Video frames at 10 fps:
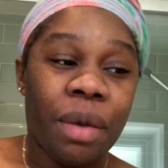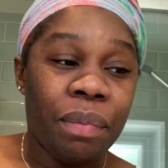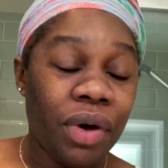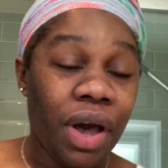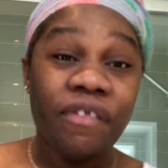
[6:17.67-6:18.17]

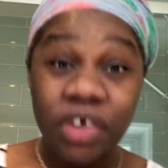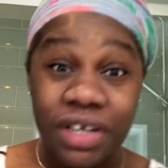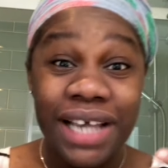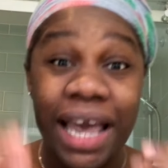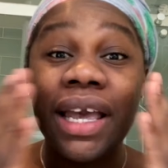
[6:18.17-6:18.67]
But I've got to
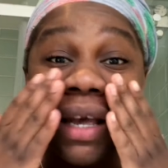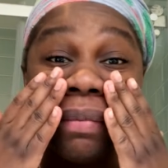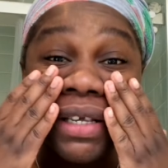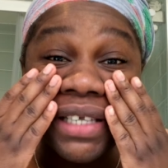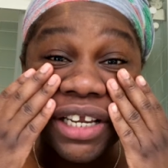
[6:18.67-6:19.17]
say
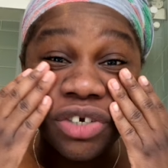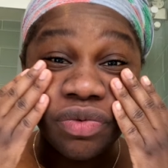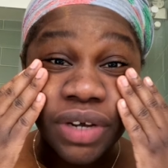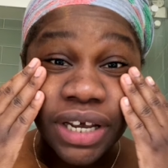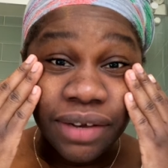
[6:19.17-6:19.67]
my skin is
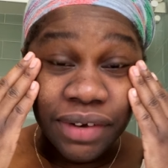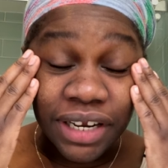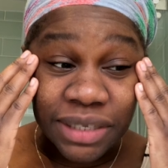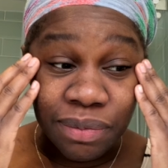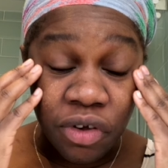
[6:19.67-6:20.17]
really, really
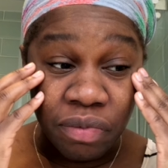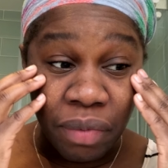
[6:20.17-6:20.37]
smooth.